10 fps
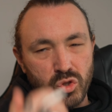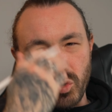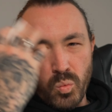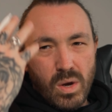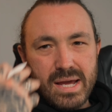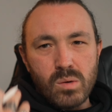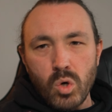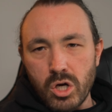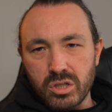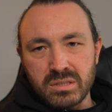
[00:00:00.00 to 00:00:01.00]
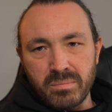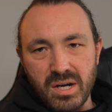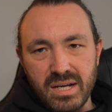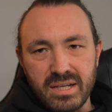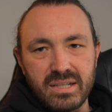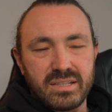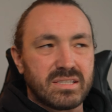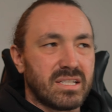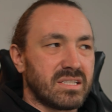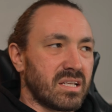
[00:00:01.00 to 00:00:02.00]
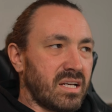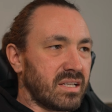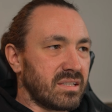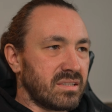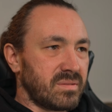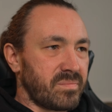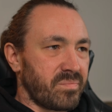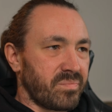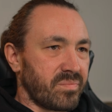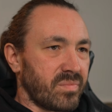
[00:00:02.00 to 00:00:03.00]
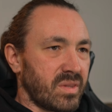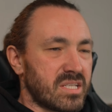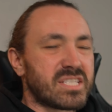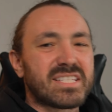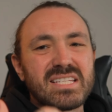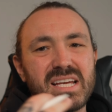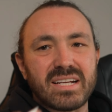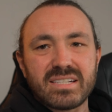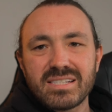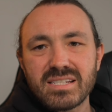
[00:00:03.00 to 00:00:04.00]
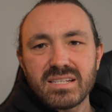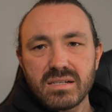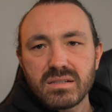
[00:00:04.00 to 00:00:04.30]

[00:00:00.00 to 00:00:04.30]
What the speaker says: the way it works in my head is there's like 4